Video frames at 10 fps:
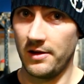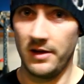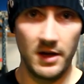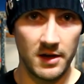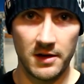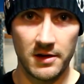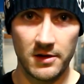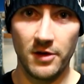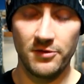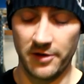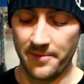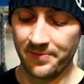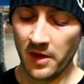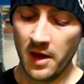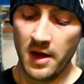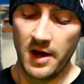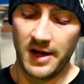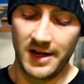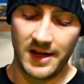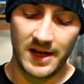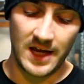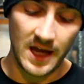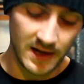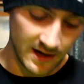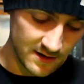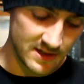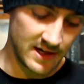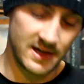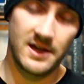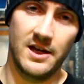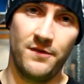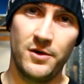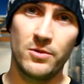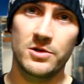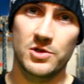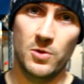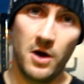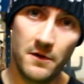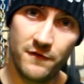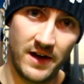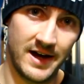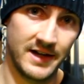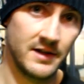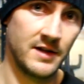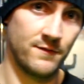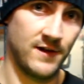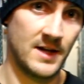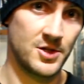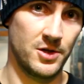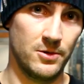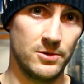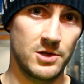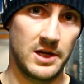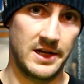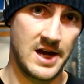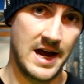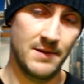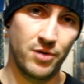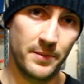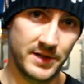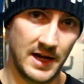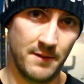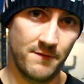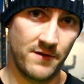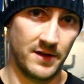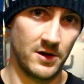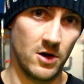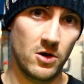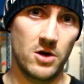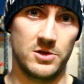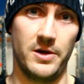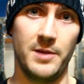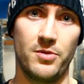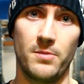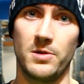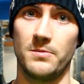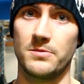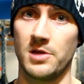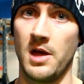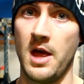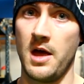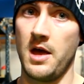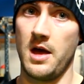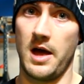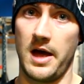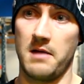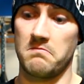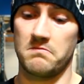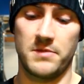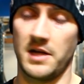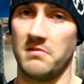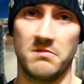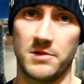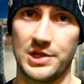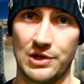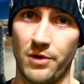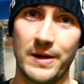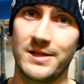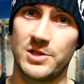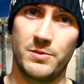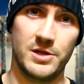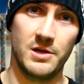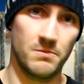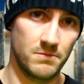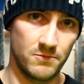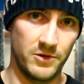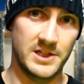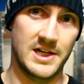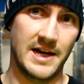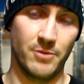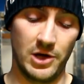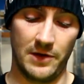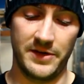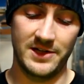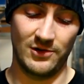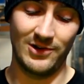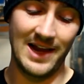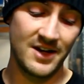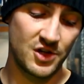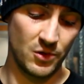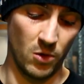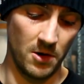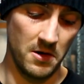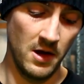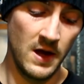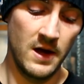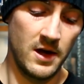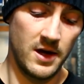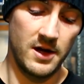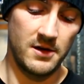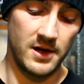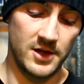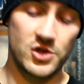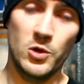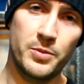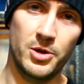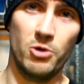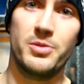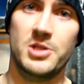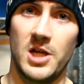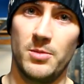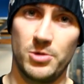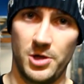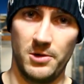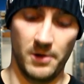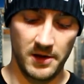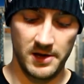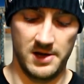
yeah, go for it. Like I said, if you can squat fine in flat shoes and you're getting proper depth and they're not causing you any problems, then there's no reason to be rinsing any money on these unless you want a super duper stable shoe,